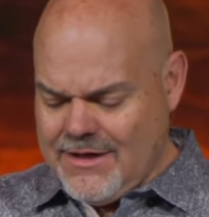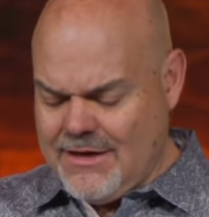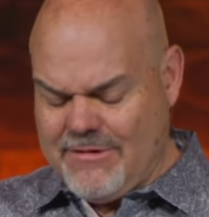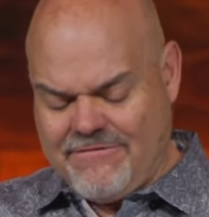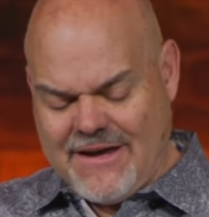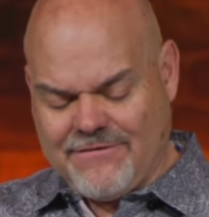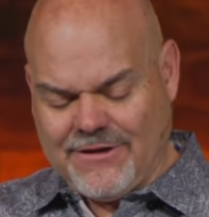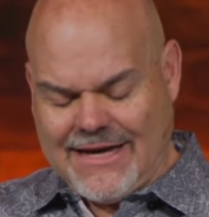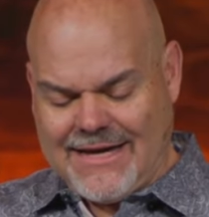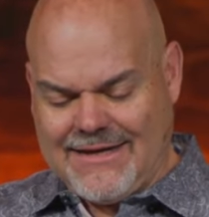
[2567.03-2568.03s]
You need to be faithful
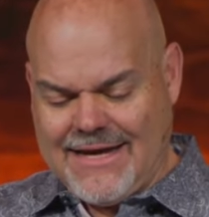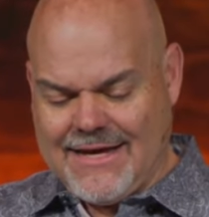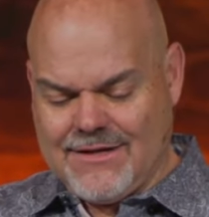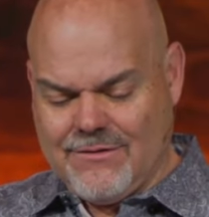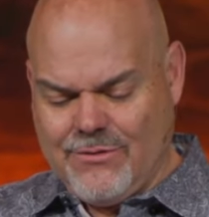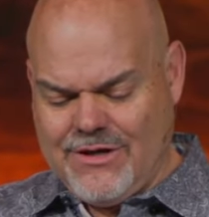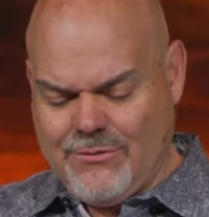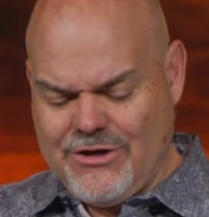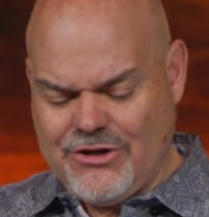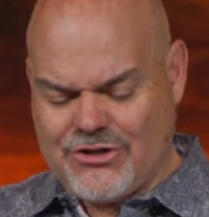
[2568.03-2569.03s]
to God today. When,
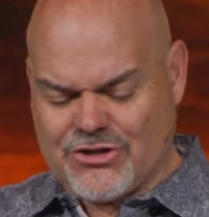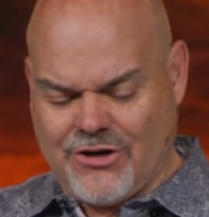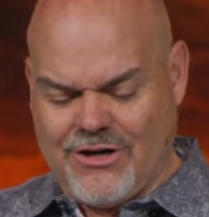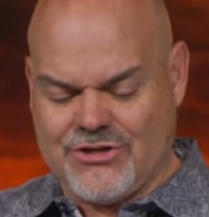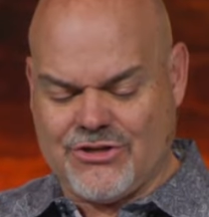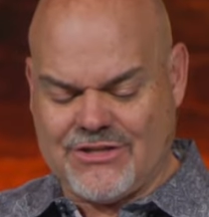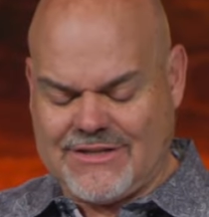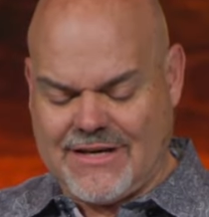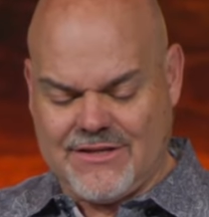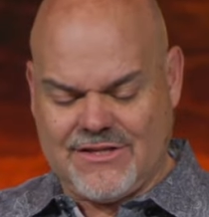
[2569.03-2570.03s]
when you're discouraged, there's a
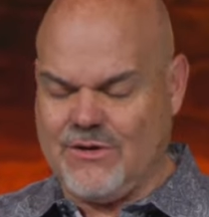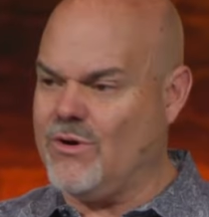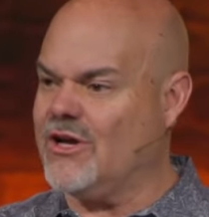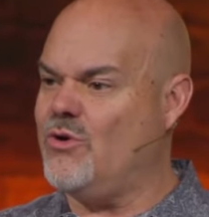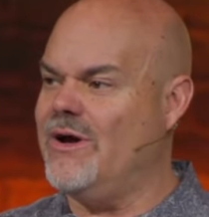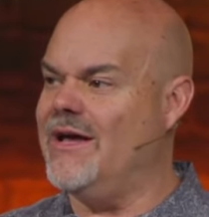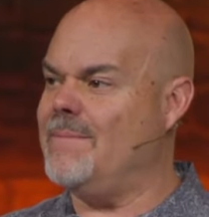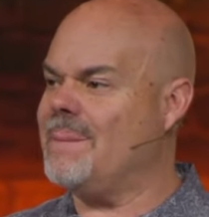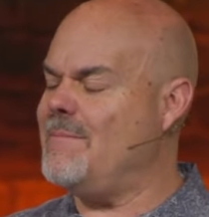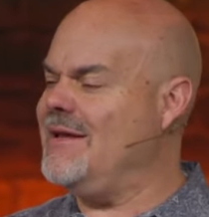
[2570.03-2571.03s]
tendency to want to
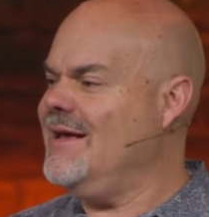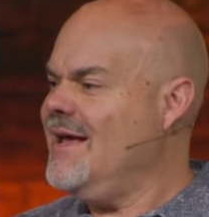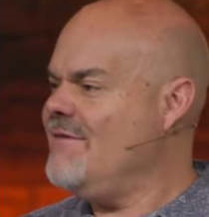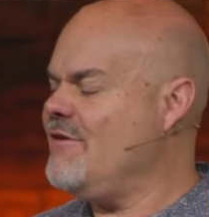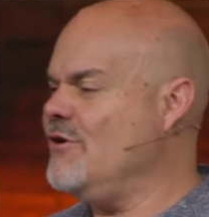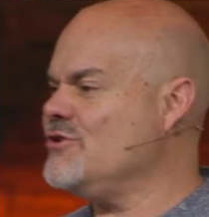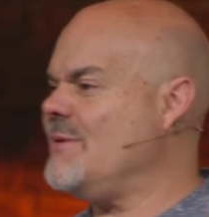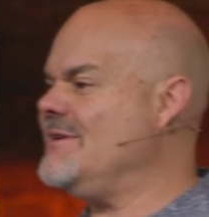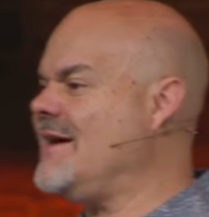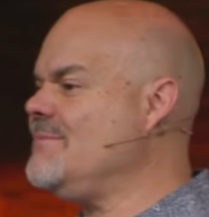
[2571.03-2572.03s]
quit. I mean, have you ever noticed
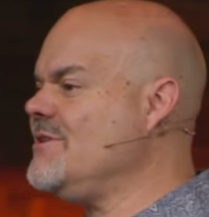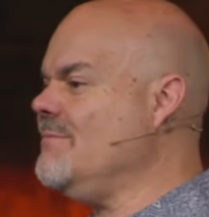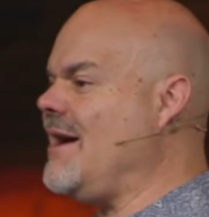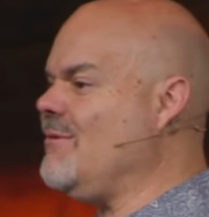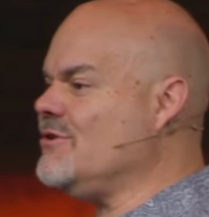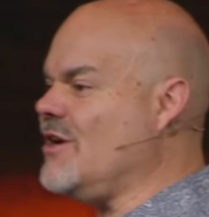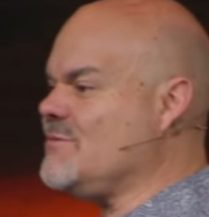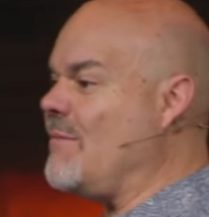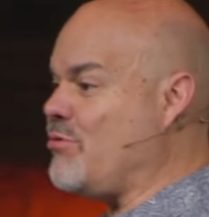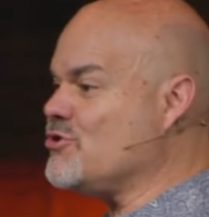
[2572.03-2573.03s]
how many times in the Bible it talks
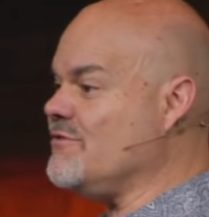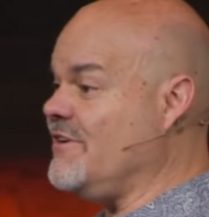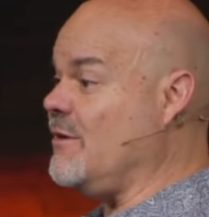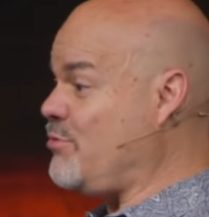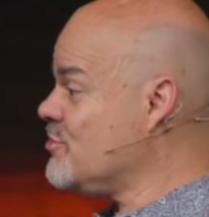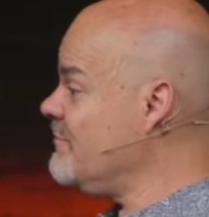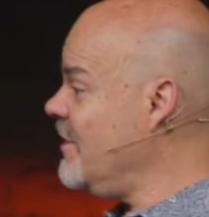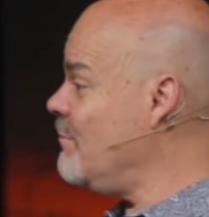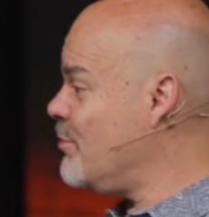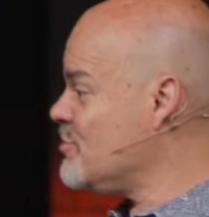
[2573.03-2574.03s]
about persevere,
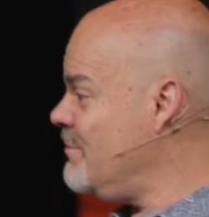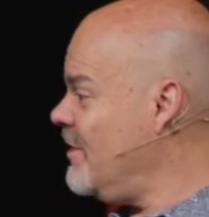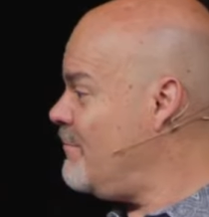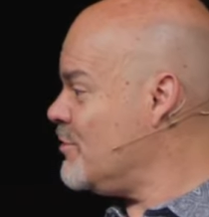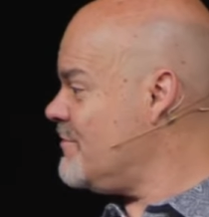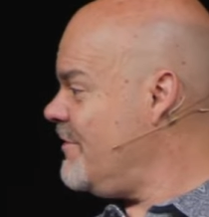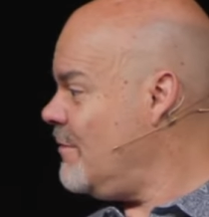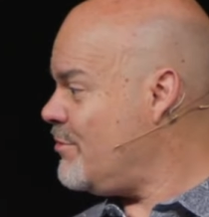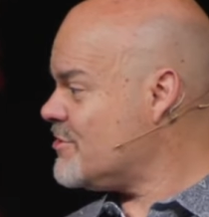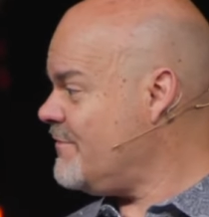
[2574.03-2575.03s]
persevere, persevere,
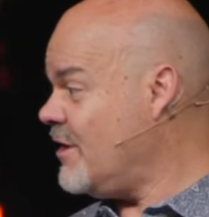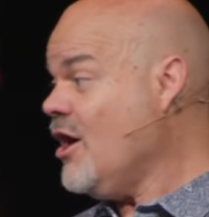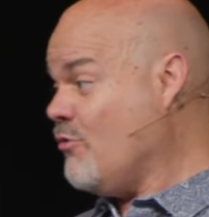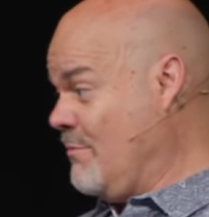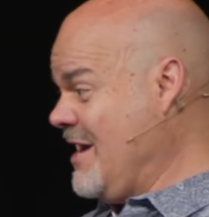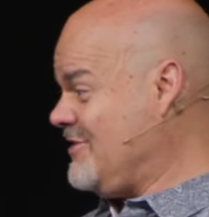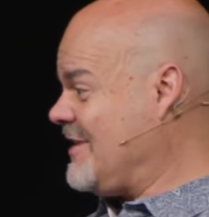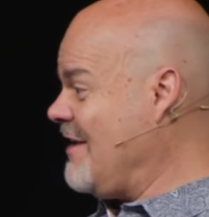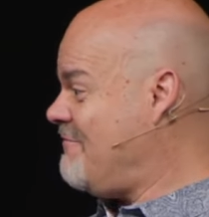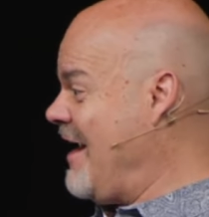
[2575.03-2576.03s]
persevere, persevere, remain
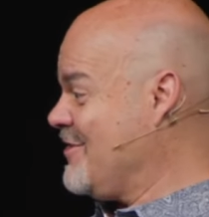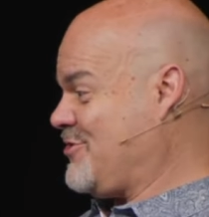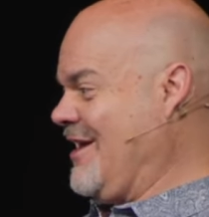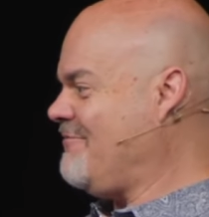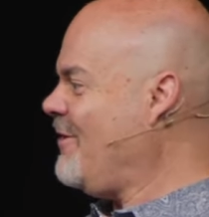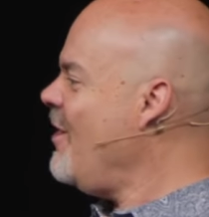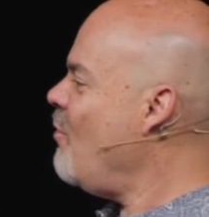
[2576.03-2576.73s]
steadfast, stand?